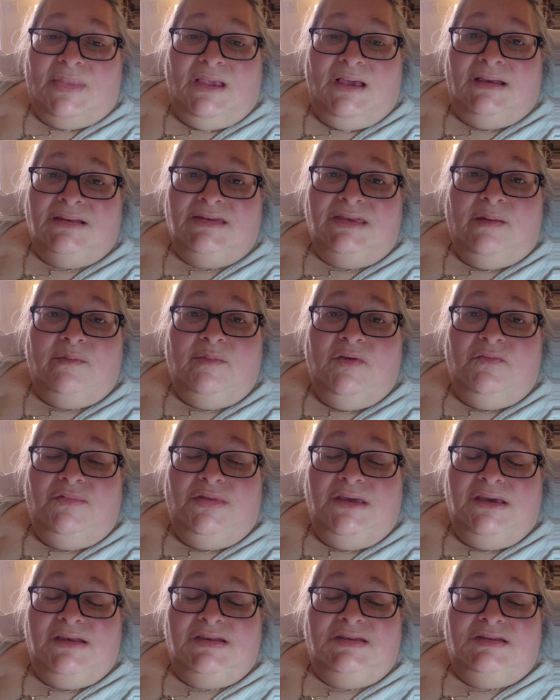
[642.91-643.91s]
some of
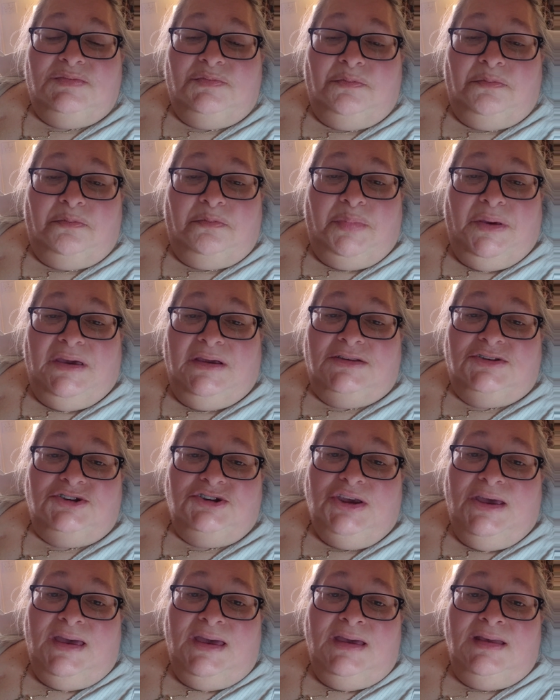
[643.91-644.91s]
these big
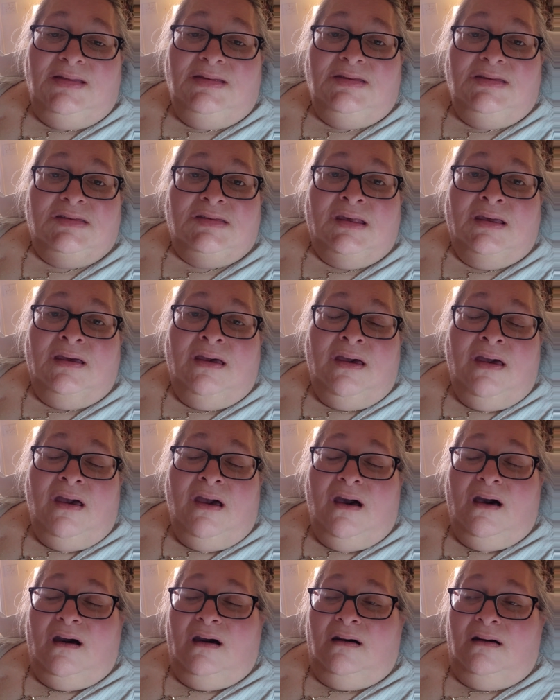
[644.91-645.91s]
chains
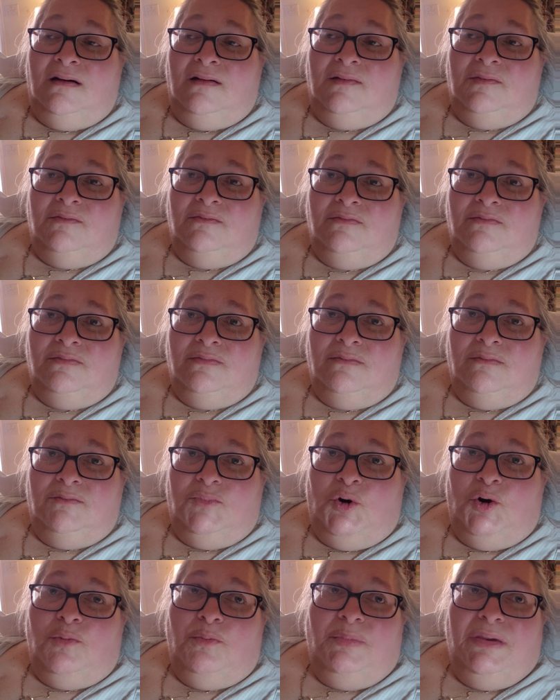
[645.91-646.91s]

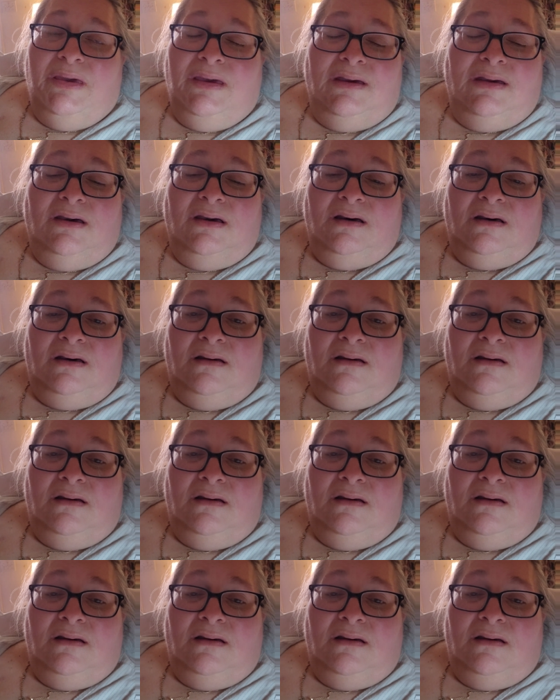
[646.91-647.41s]
or big